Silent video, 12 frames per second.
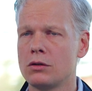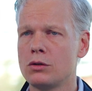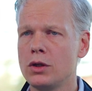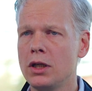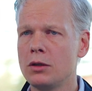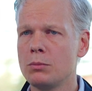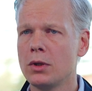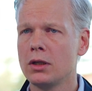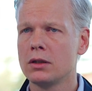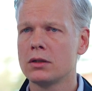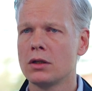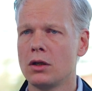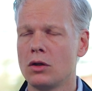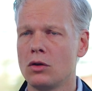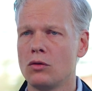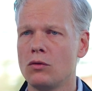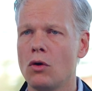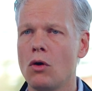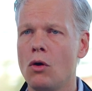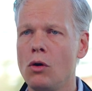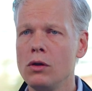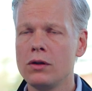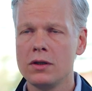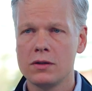treatment for
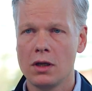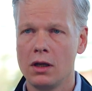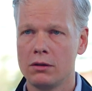all these